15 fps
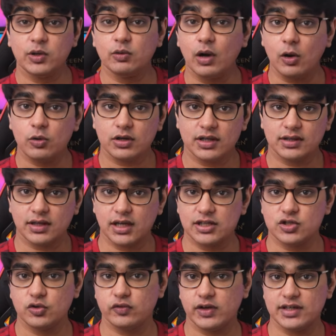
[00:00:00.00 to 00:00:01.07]
you out in
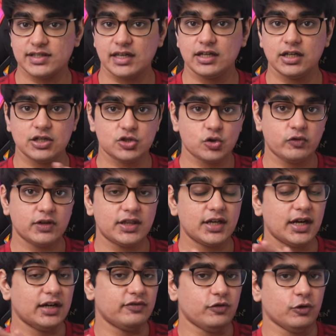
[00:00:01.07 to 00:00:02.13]
case you face any issue with the
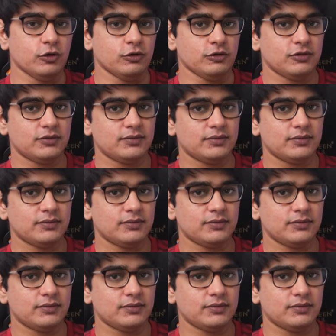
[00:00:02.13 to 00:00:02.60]
headphone.